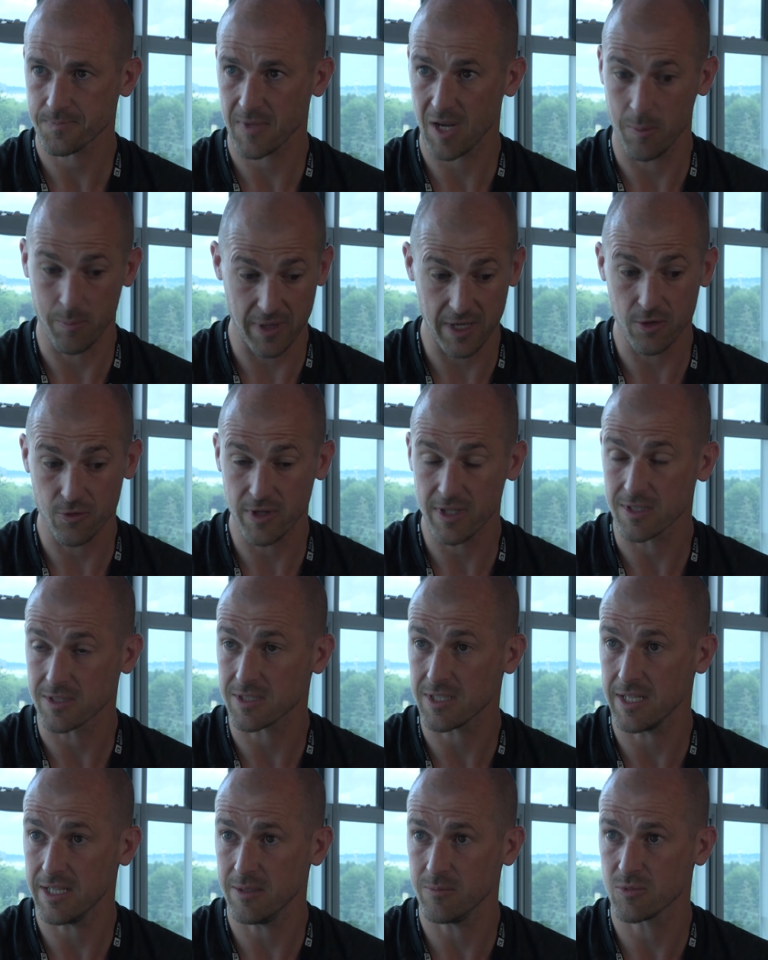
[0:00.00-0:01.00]
and be a real
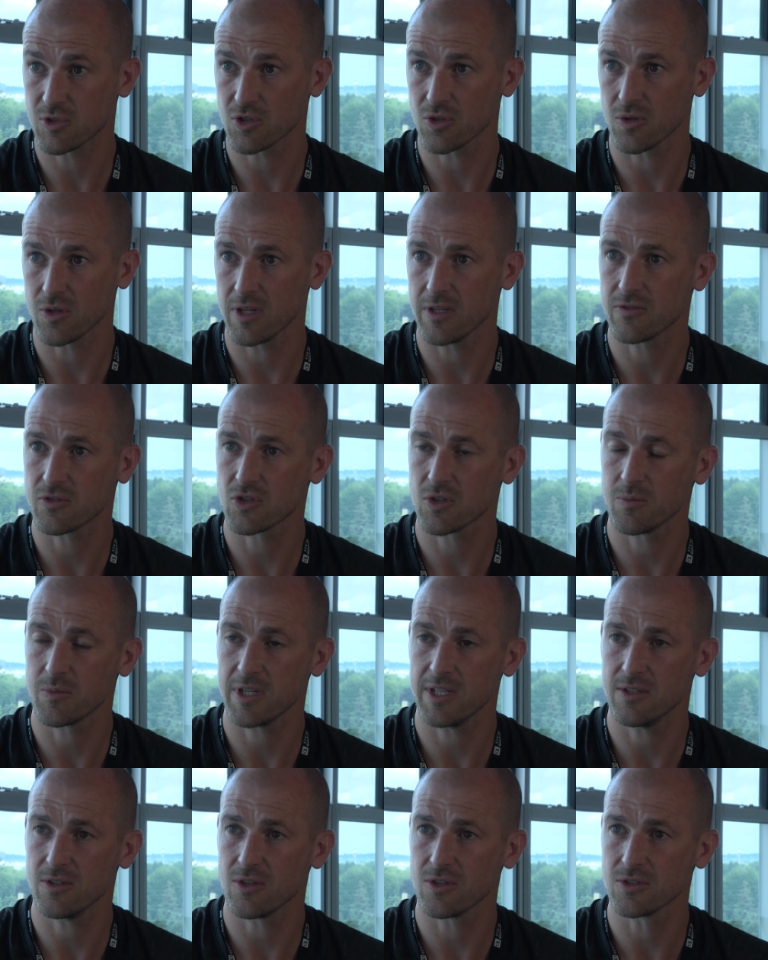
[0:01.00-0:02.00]
team, so that if
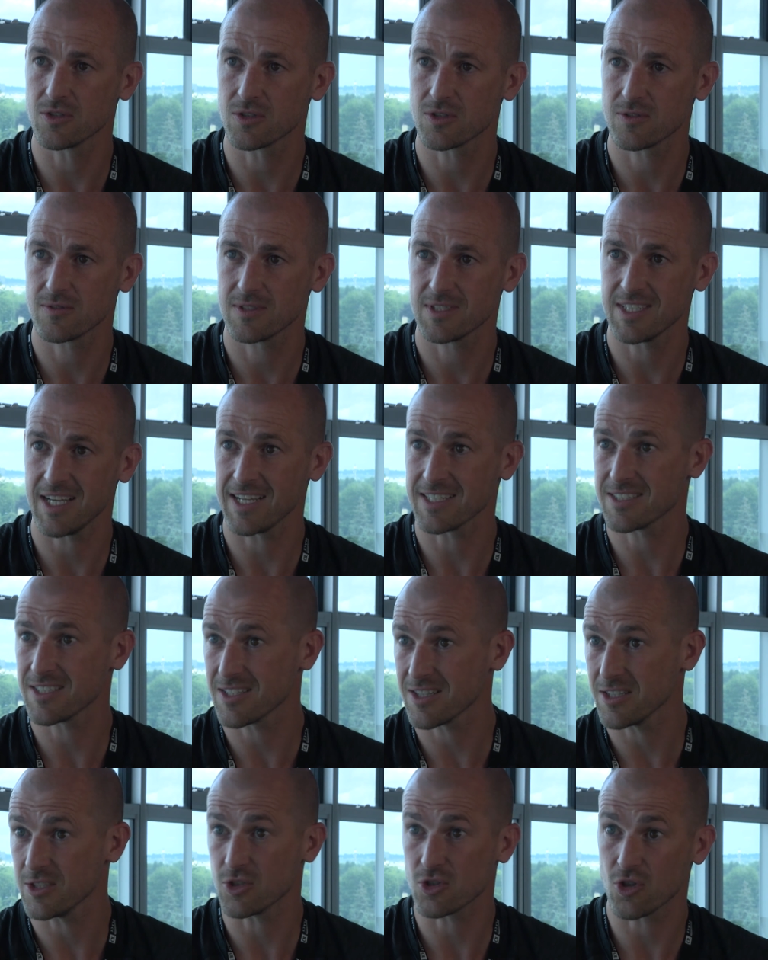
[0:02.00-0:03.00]
somebody does
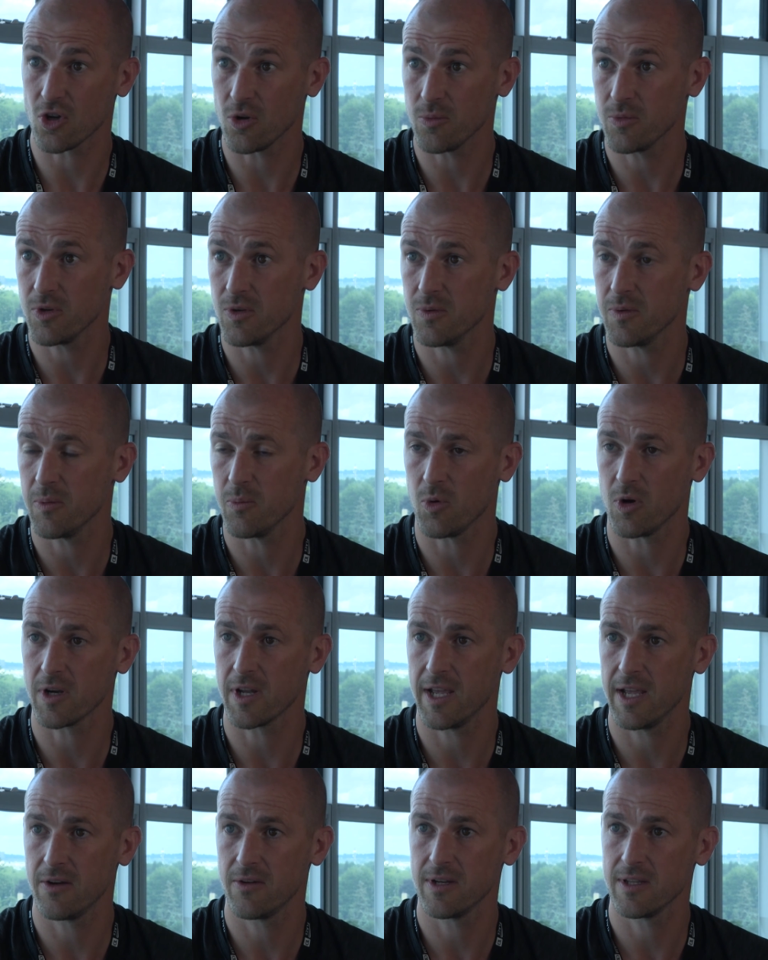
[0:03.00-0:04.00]
tactically stop you in one
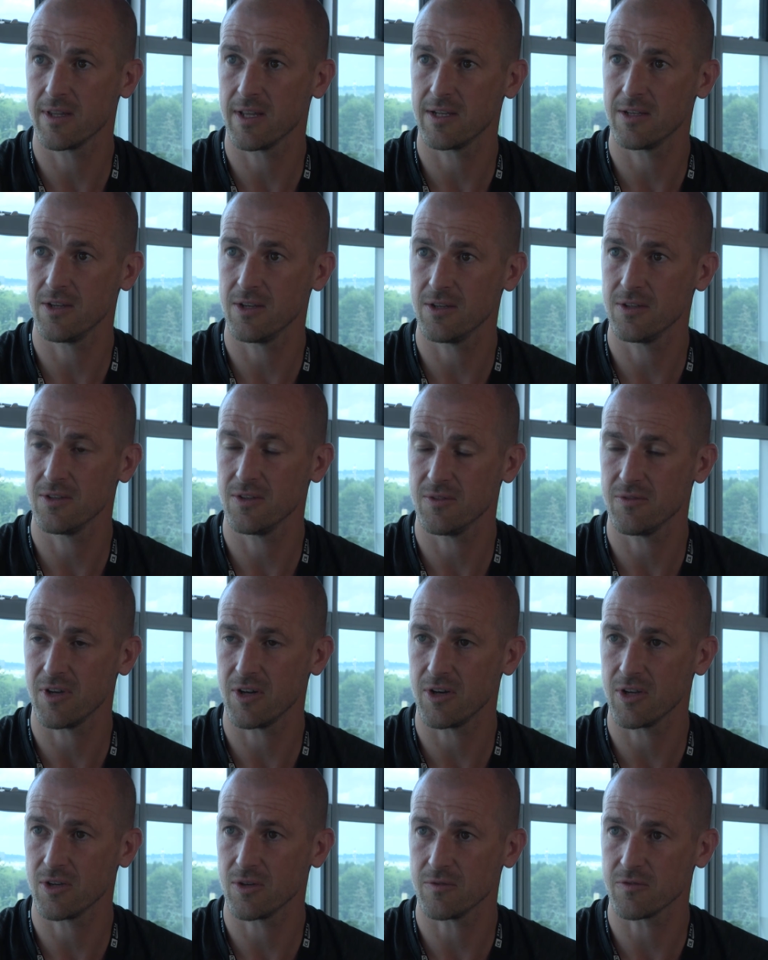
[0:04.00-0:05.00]
area, then you're
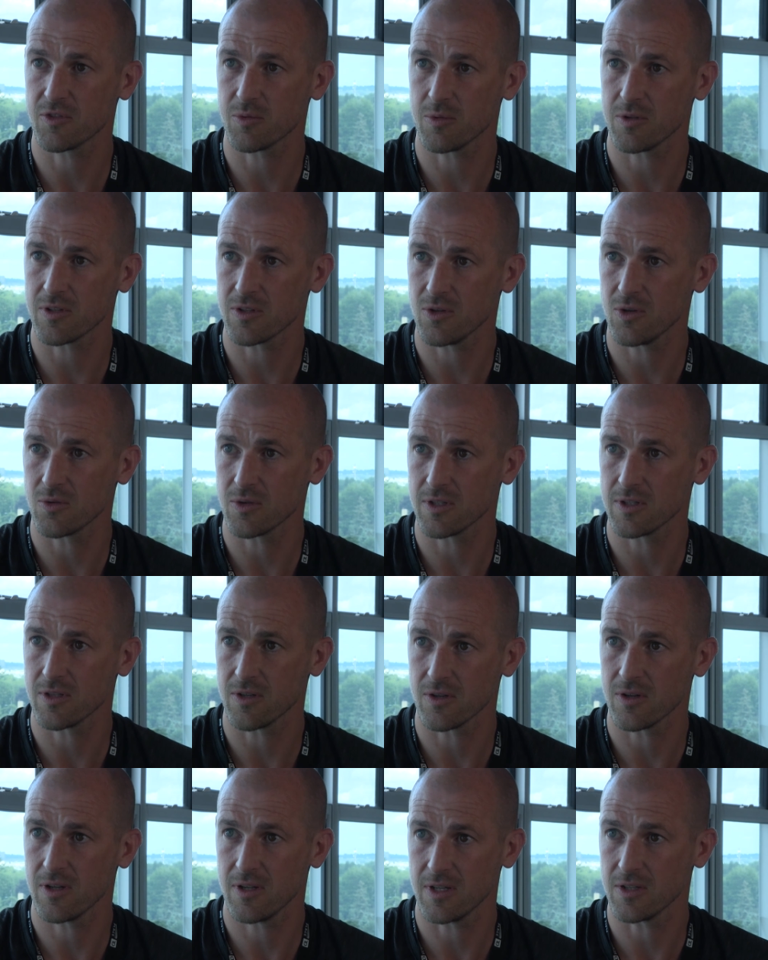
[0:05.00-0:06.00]
very comfortable in going in
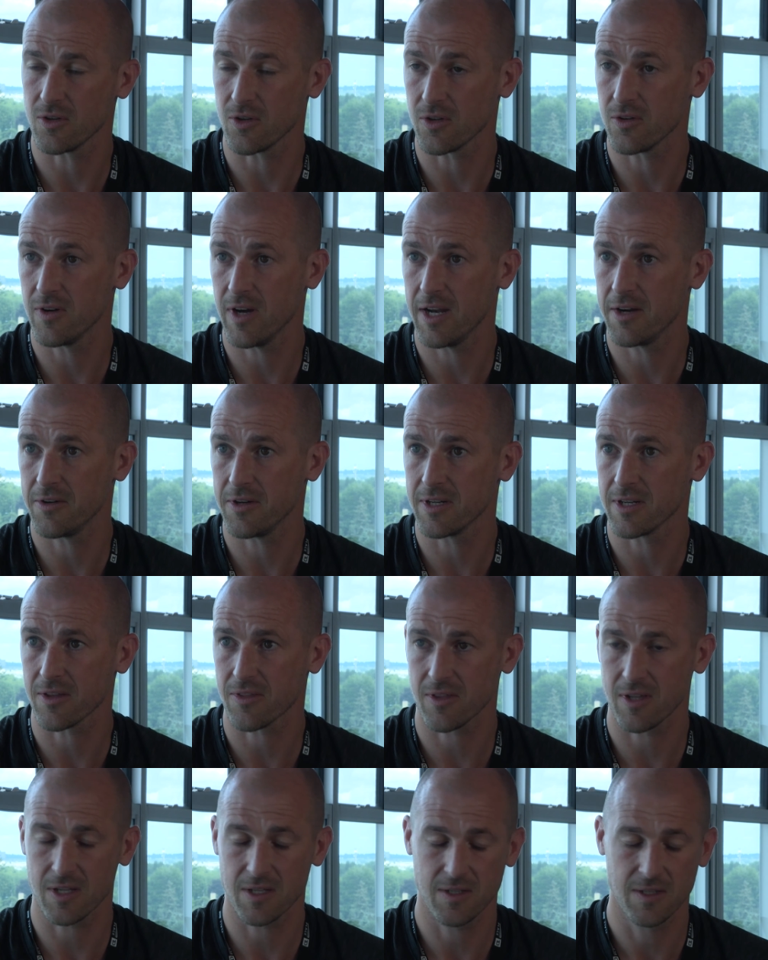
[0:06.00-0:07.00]
another area. And I
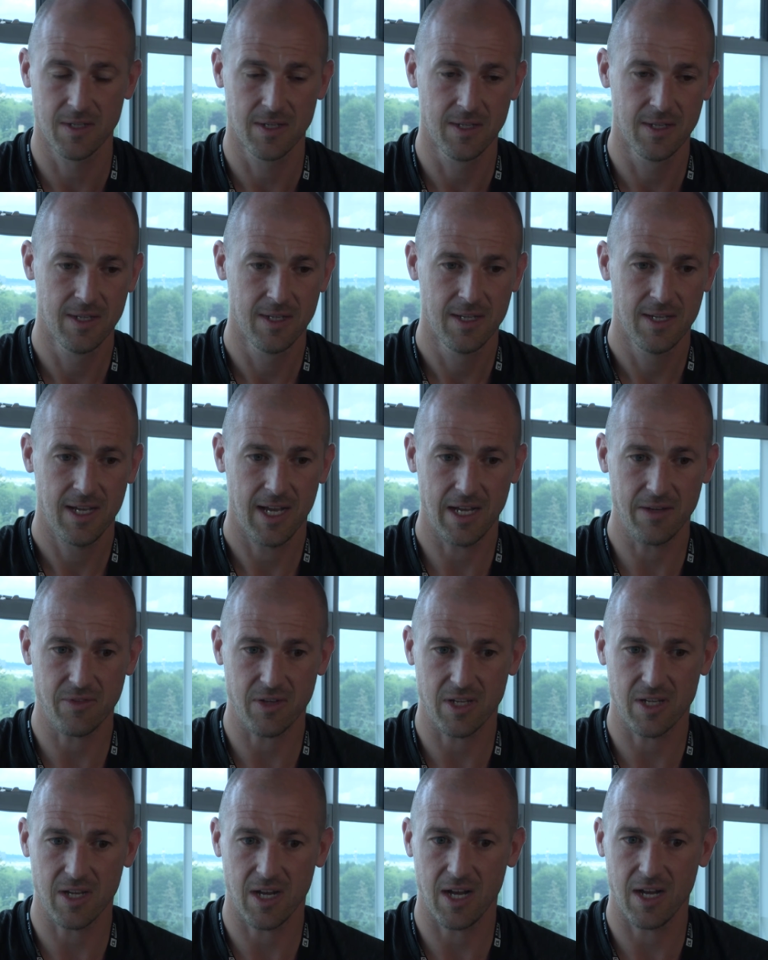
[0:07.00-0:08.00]
think
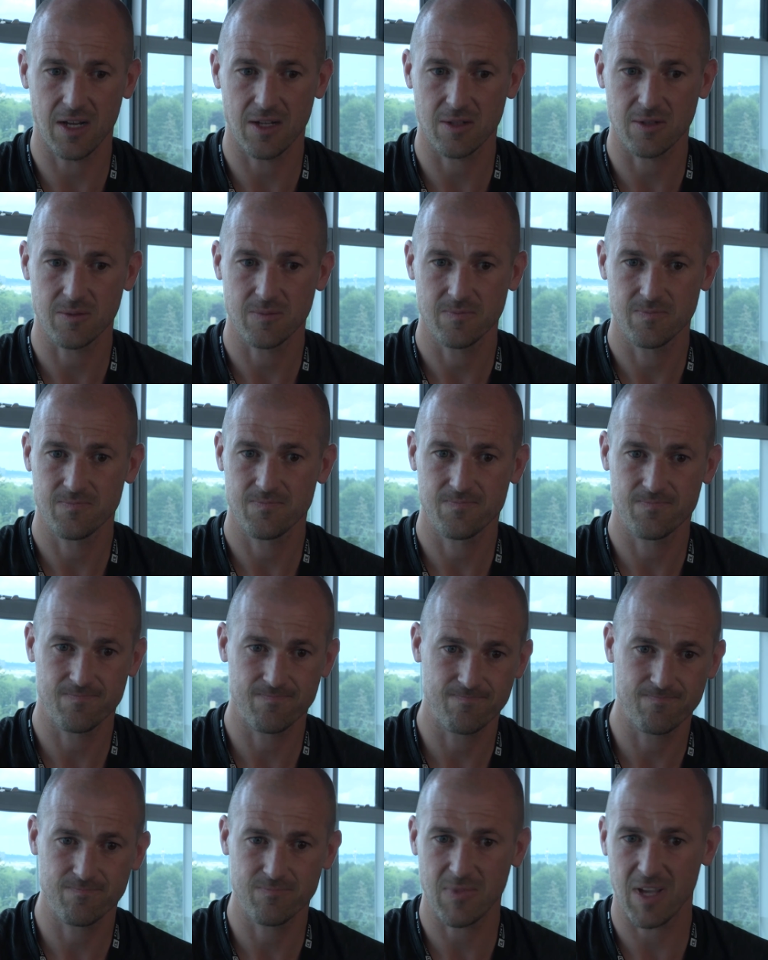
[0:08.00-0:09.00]
having
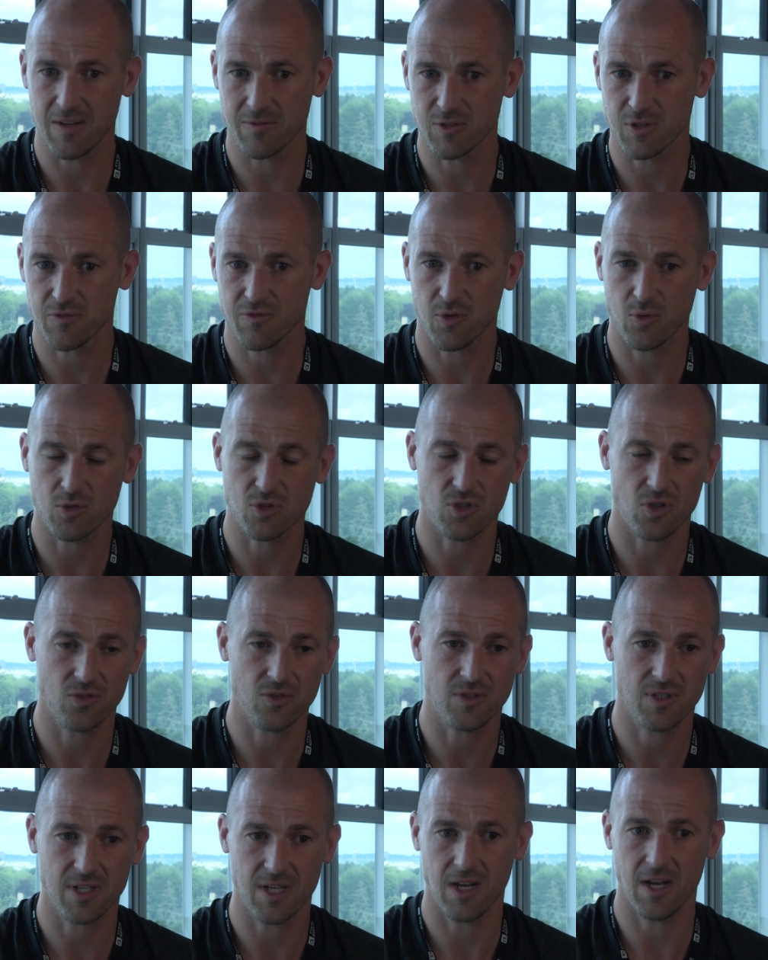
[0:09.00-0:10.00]
to focus
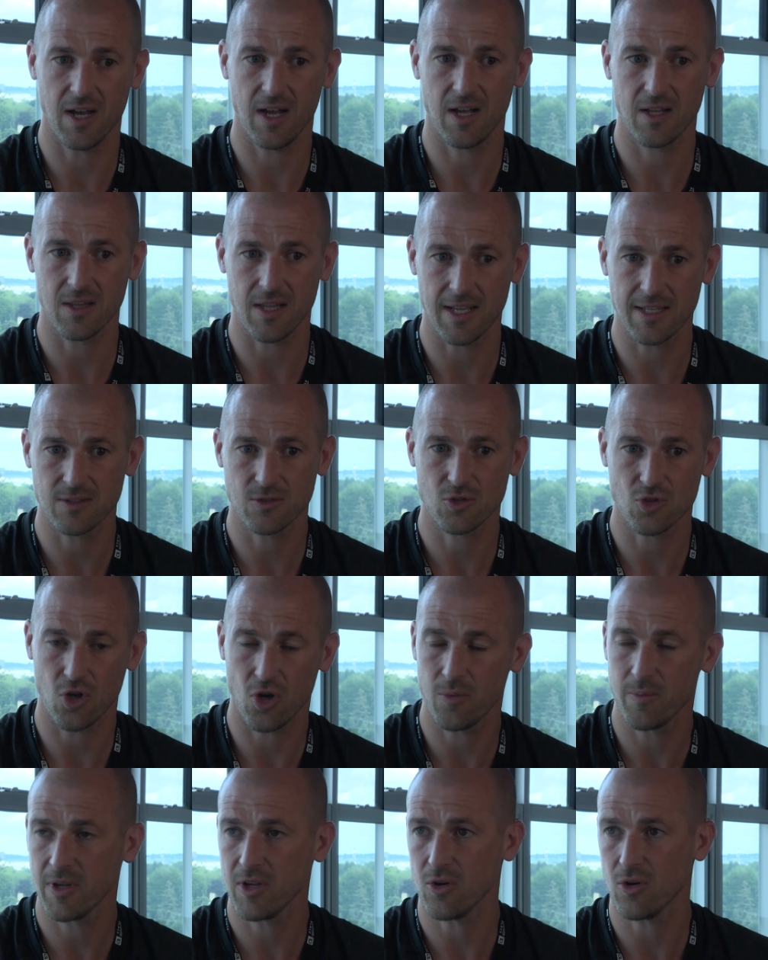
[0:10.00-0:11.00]
on Carl and
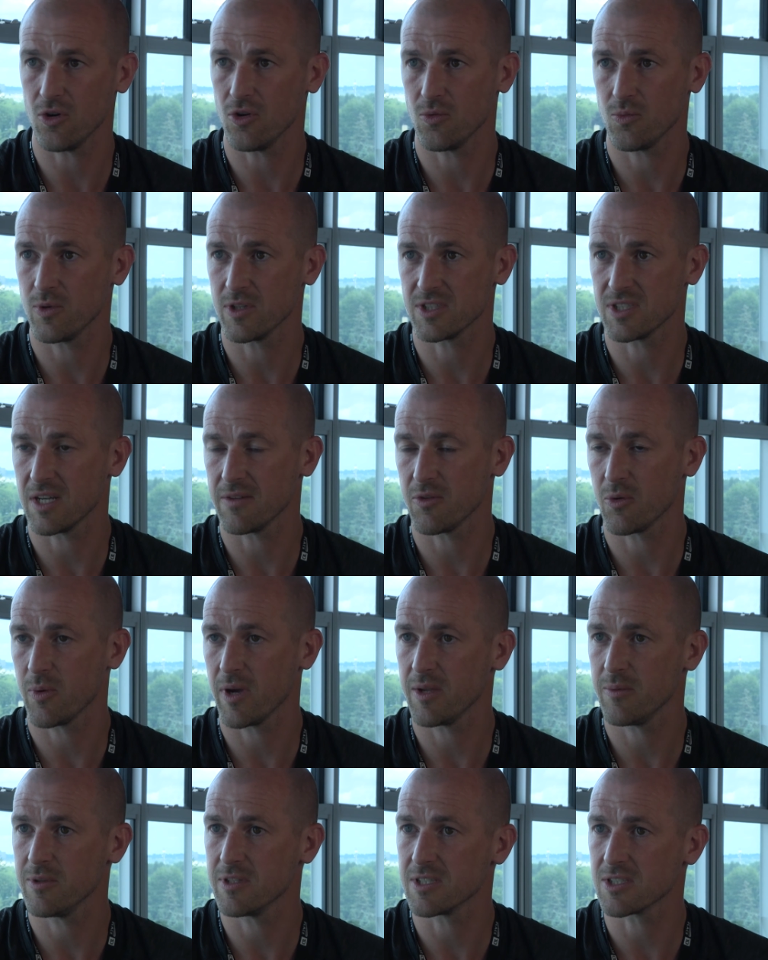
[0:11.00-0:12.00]
Tommy, or whichever
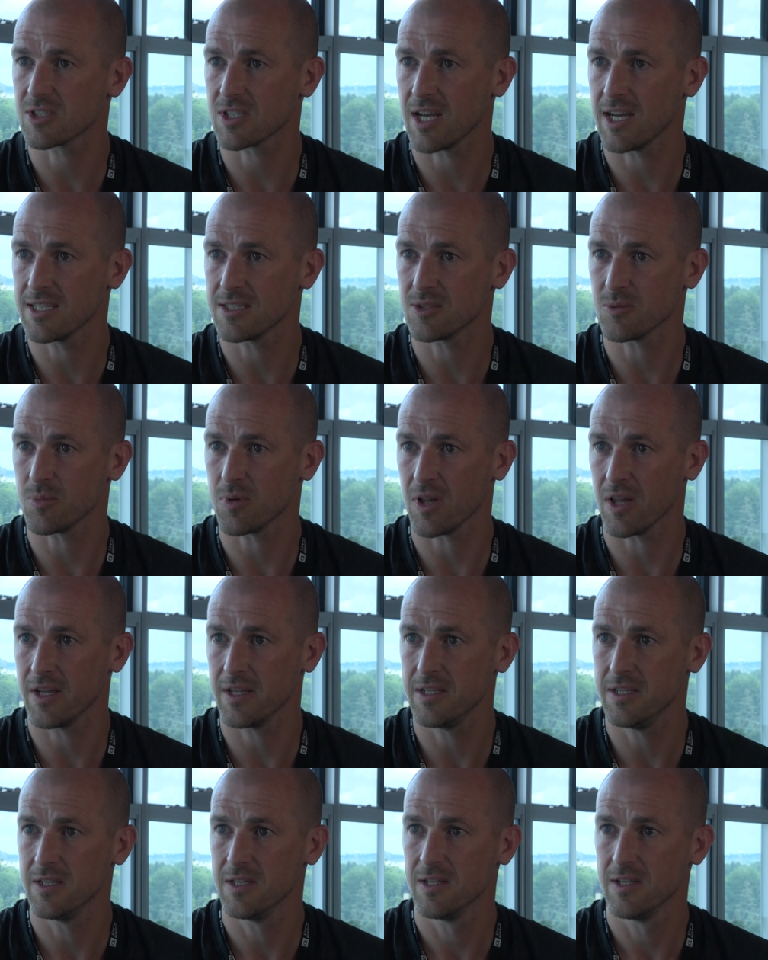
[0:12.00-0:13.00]
way we decide to play,